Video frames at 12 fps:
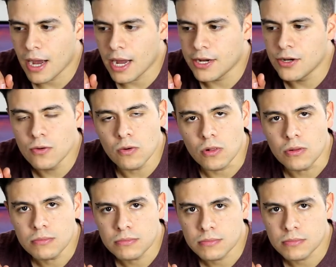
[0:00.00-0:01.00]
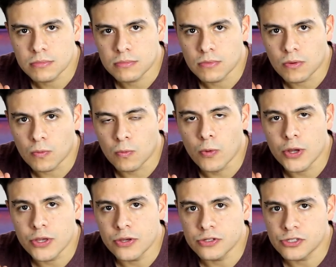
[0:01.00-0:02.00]
null
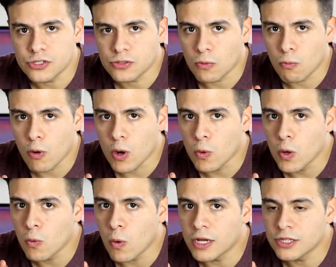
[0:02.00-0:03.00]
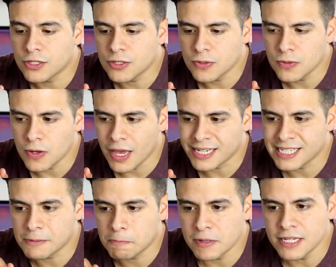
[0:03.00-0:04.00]
we use when we want to
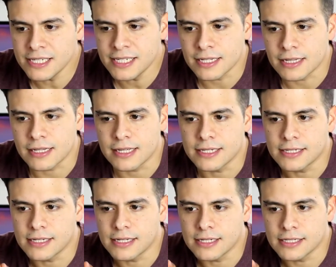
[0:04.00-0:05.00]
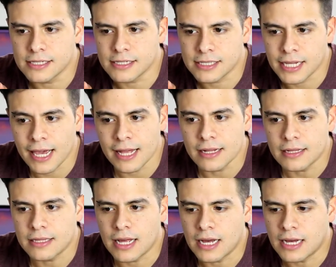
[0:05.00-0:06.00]
explicitly
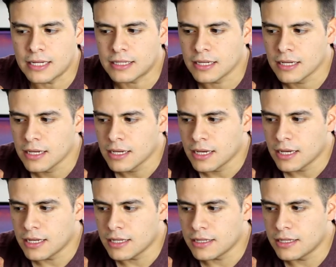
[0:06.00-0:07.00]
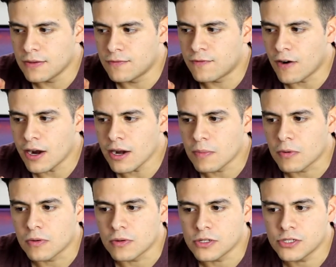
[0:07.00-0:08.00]
tell that the
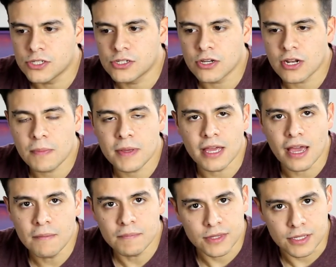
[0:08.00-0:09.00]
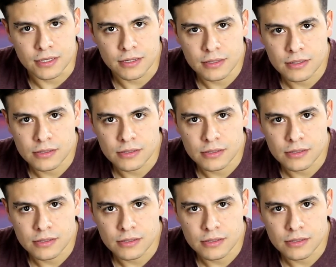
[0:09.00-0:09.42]
variable is gonna be empty